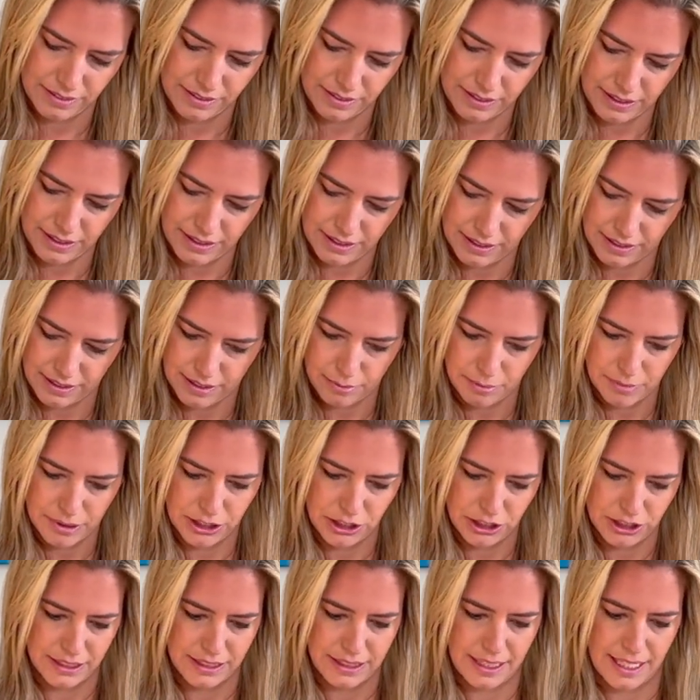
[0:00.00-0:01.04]
Let me
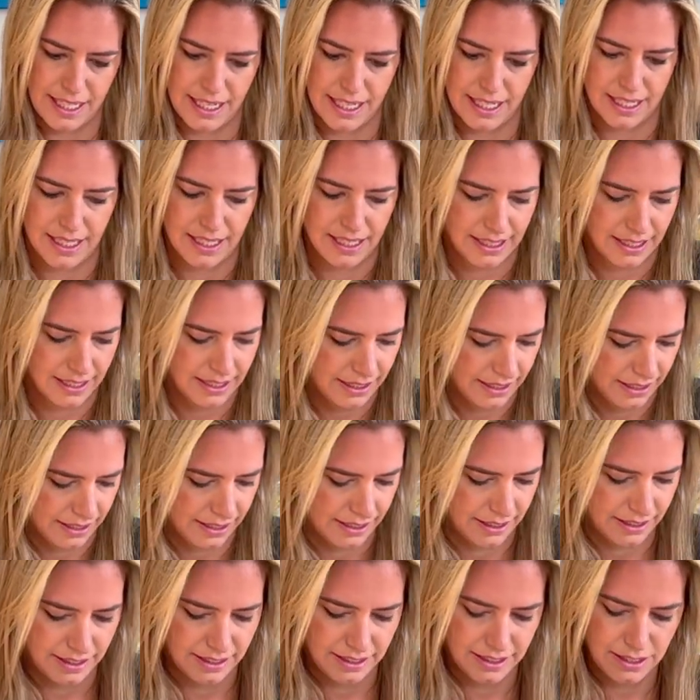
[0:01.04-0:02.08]
just add,
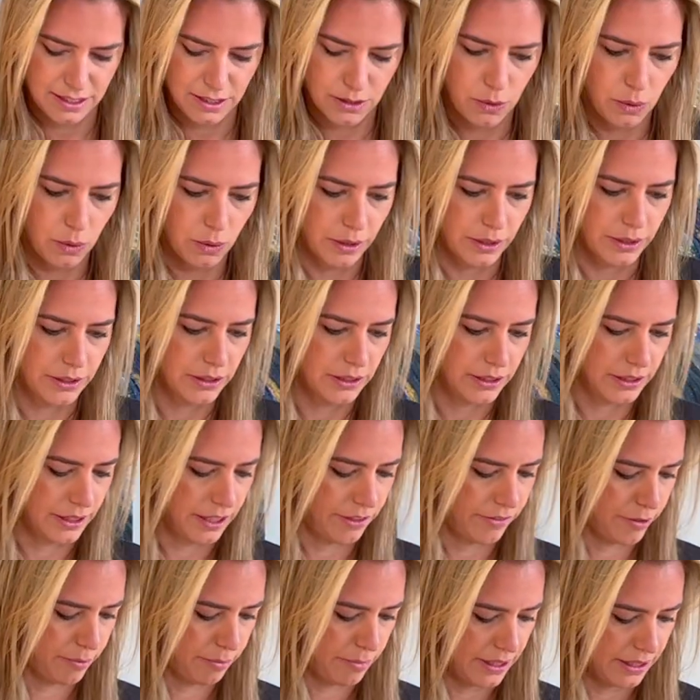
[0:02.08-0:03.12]
these corners are
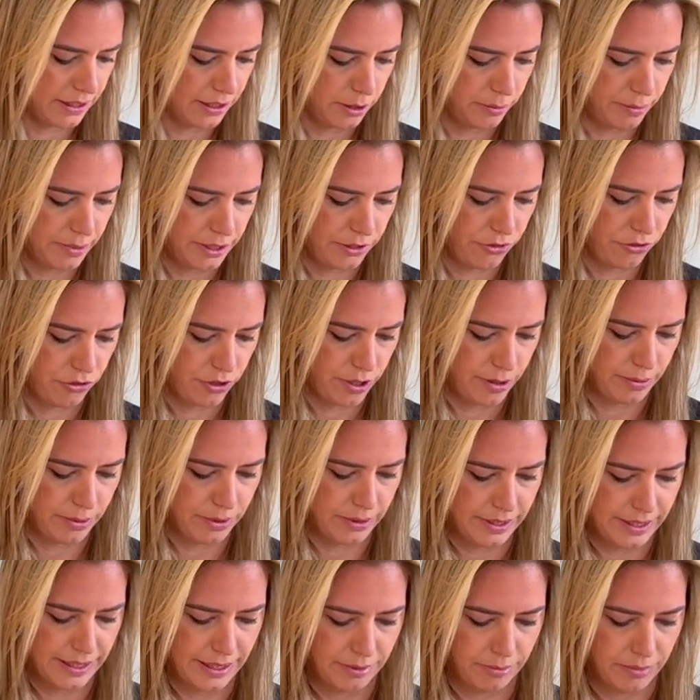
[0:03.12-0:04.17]
giving me a little bit of
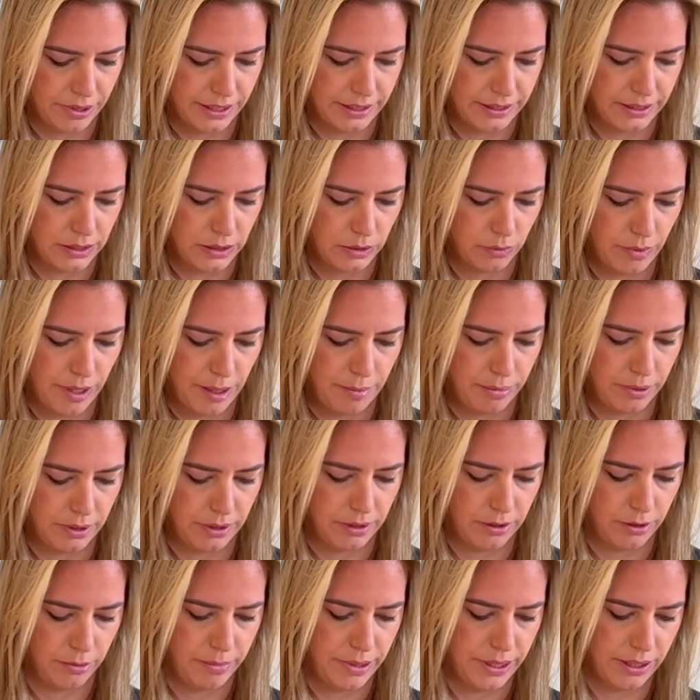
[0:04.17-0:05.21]
trouble. I am going to swipe a
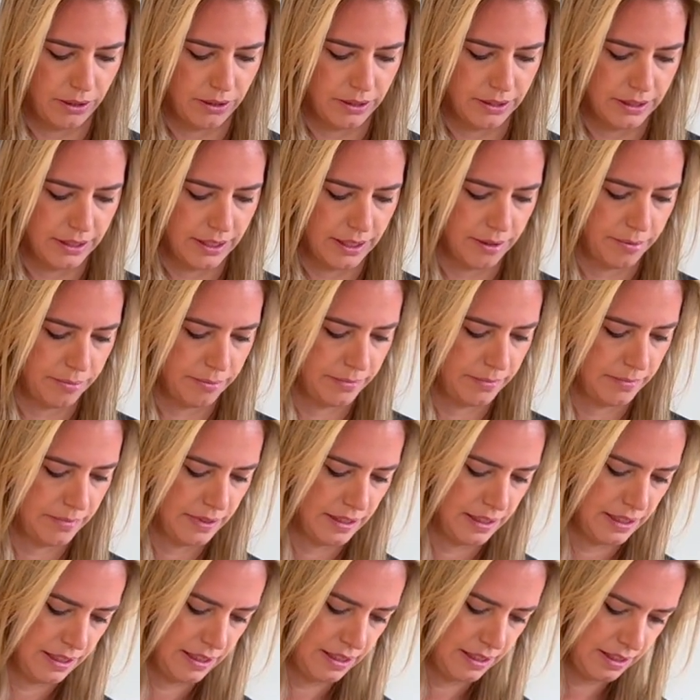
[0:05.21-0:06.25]
little bit on them
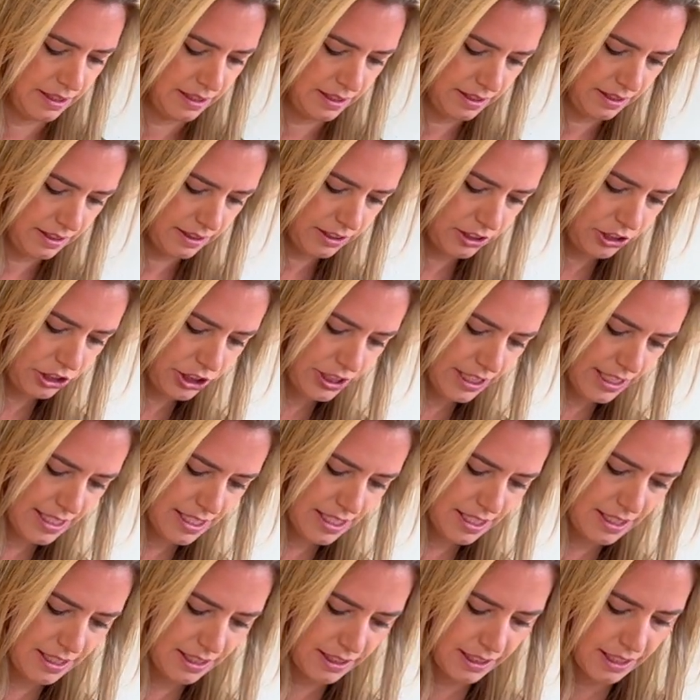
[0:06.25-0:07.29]

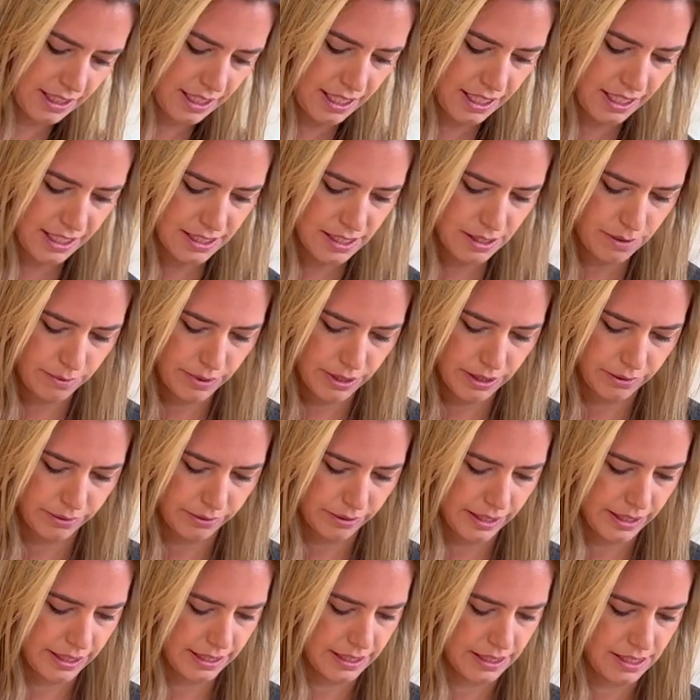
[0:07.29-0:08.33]
just in case we
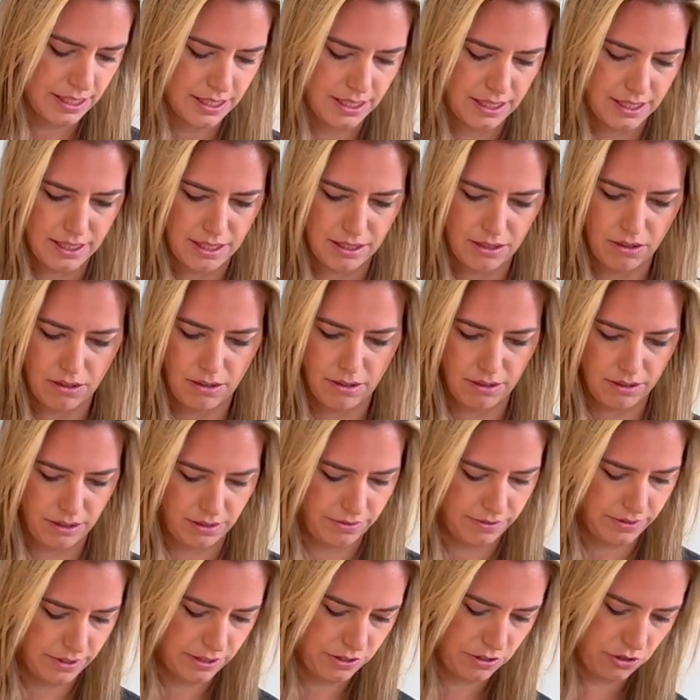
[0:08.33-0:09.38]
don't get all
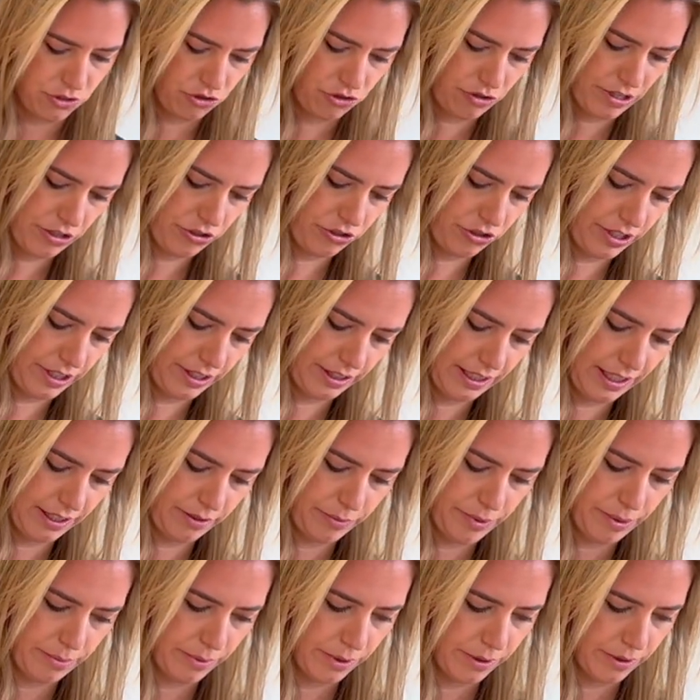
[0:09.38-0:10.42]
of the stretching
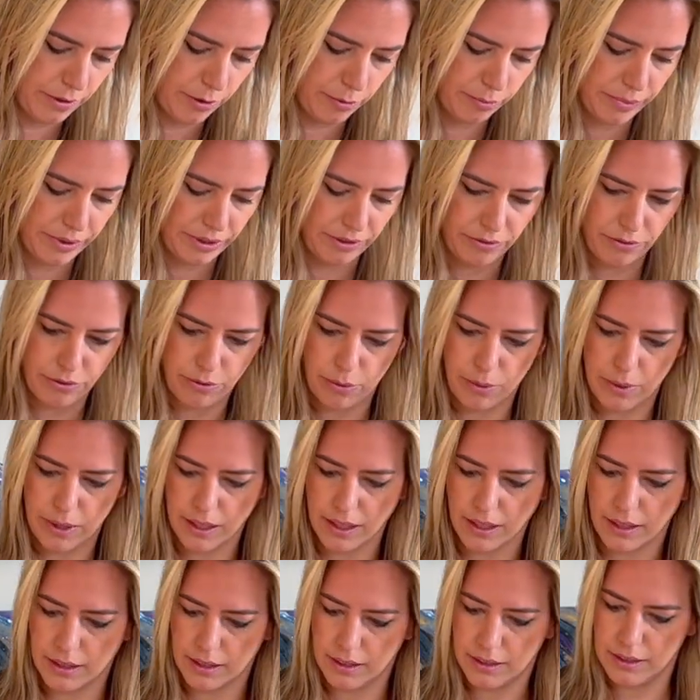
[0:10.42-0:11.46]
that we were hoping
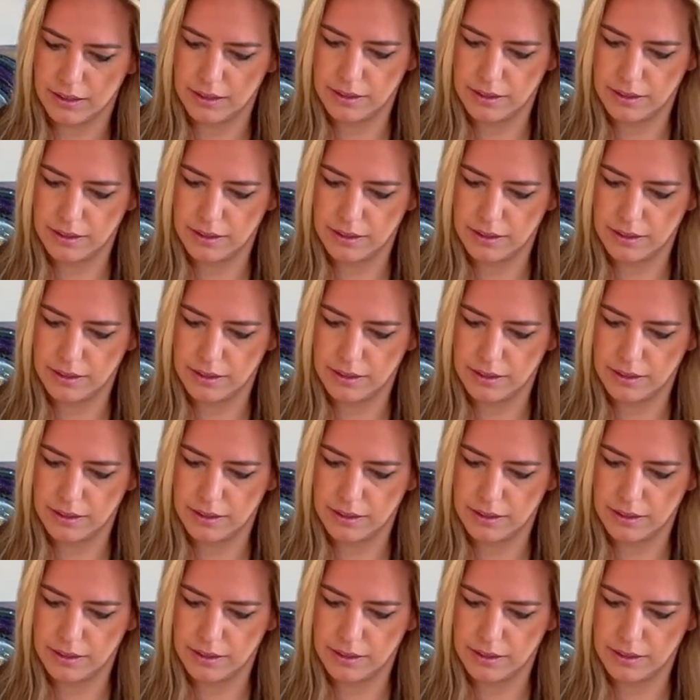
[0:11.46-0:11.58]
for.